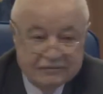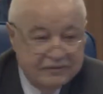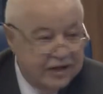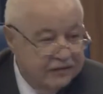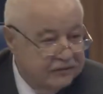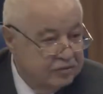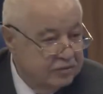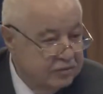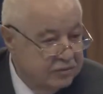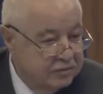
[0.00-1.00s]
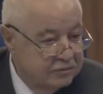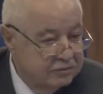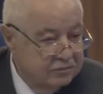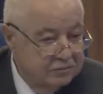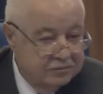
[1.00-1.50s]
Very few
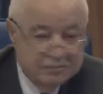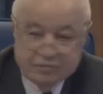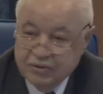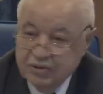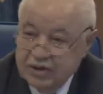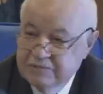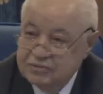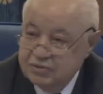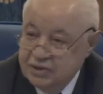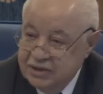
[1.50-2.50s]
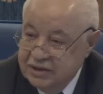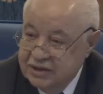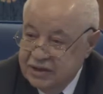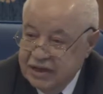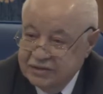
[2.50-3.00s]
programs, whether
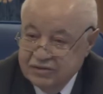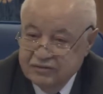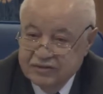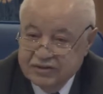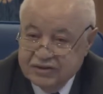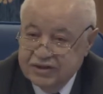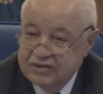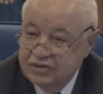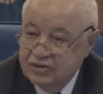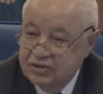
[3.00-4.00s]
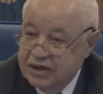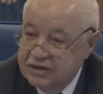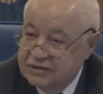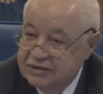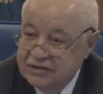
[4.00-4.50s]
at universities or
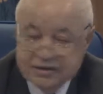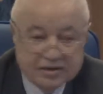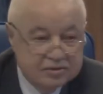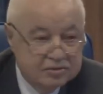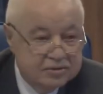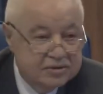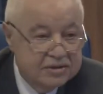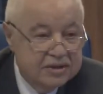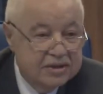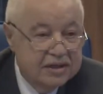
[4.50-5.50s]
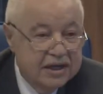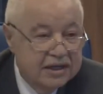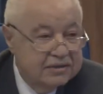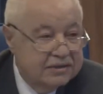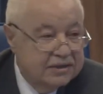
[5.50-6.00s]
at institutes,
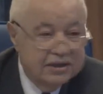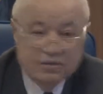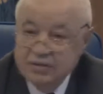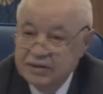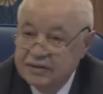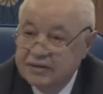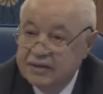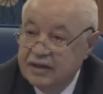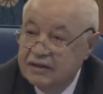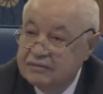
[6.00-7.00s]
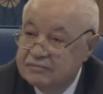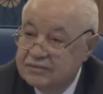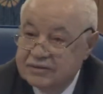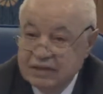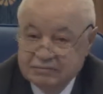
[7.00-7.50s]
deal with
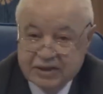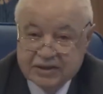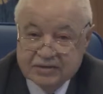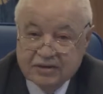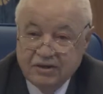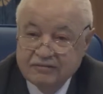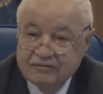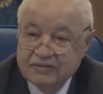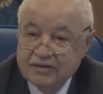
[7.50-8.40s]
the subject of